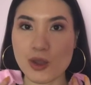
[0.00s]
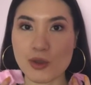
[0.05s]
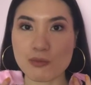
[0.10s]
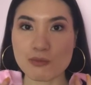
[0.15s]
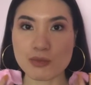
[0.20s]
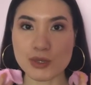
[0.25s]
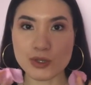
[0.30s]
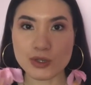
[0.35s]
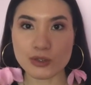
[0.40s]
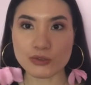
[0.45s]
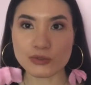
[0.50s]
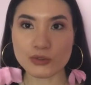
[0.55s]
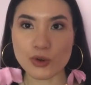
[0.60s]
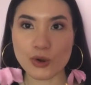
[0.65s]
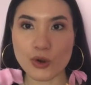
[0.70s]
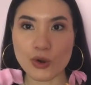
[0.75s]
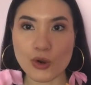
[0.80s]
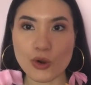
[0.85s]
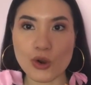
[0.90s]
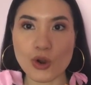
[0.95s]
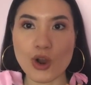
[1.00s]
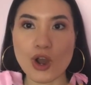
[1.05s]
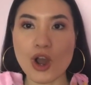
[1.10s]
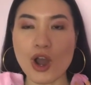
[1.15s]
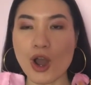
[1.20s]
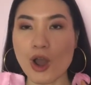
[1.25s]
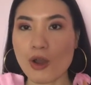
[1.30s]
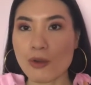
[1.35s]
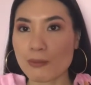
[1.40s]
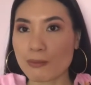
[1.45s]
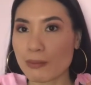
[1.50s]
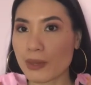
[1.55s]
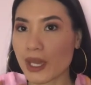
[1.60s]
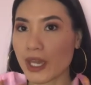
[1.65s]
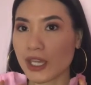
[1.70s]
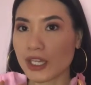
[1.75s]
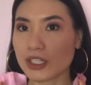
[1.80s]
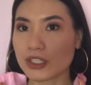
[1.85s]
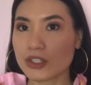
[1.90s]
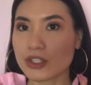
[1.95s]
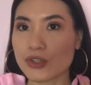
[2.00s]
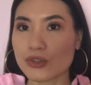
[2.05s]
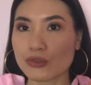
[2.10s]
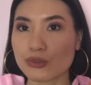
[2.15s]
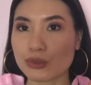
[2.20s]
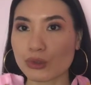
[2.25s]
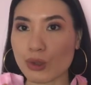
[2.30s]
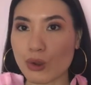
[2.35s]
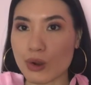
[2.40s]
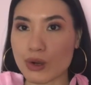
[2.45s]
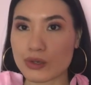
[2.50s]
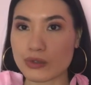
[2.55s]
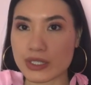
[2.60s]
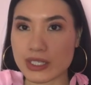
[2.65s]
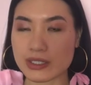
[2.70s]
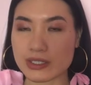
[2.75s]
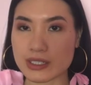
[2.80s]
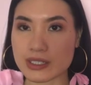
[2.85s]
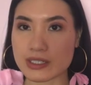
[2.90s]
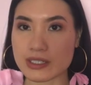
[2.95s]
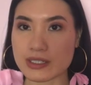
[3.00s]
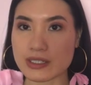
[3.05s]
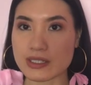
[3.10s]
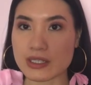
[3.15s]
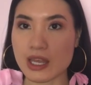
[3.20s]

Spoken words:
beautiful pink floral earrings.